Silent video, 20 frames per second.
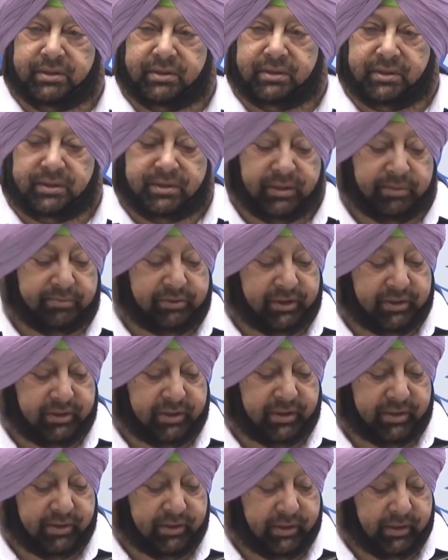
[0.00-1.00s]
This is something
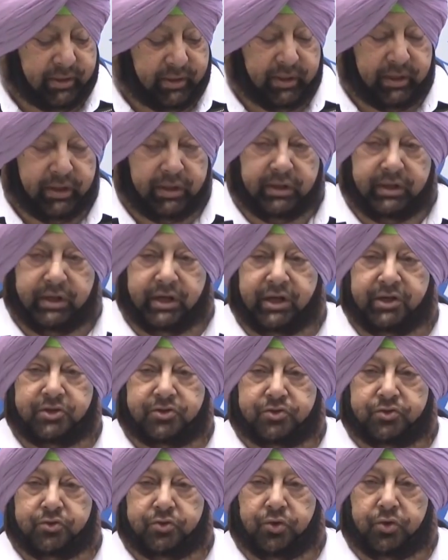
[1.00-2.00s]
that
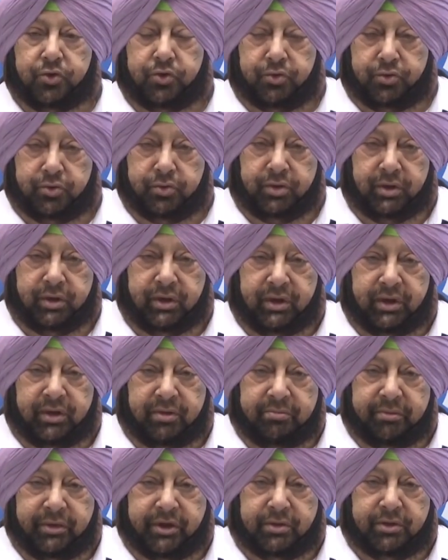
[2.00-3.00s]
needs to go
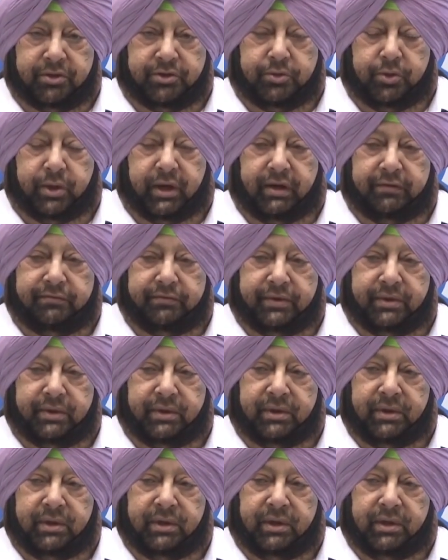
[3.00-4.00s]
because you have
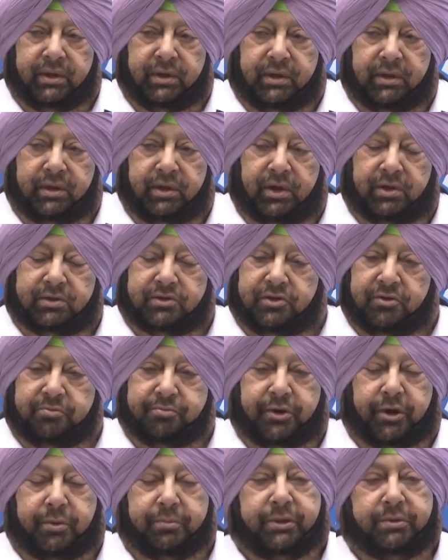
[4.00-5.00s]
lots of
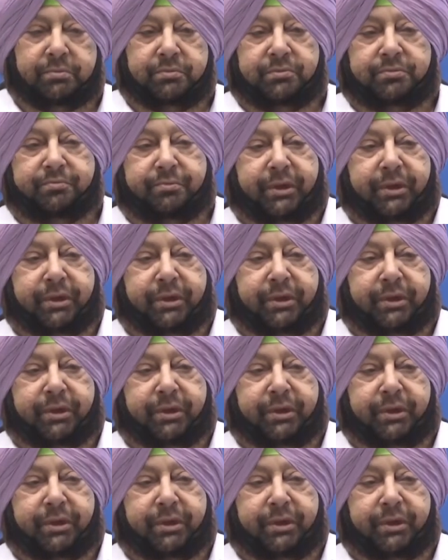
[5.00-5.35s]
problems.